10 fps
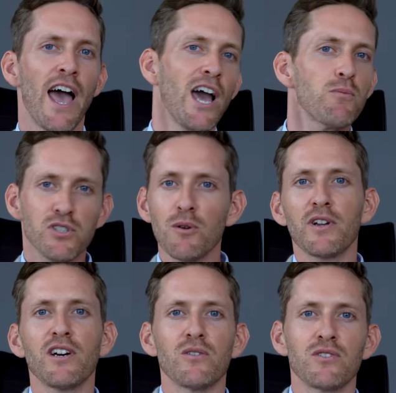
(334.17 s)
Help
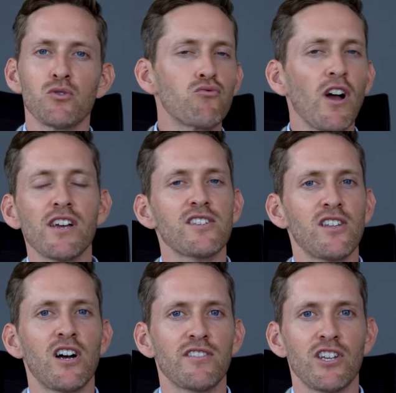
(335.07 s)
someone else who's right at the
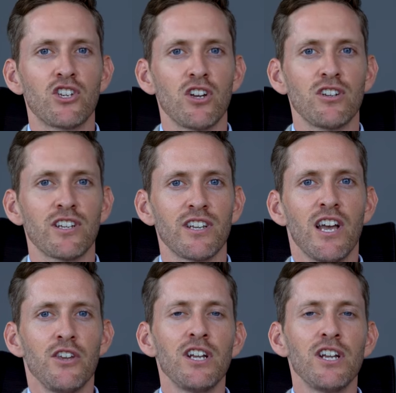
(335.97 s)
start of their journey.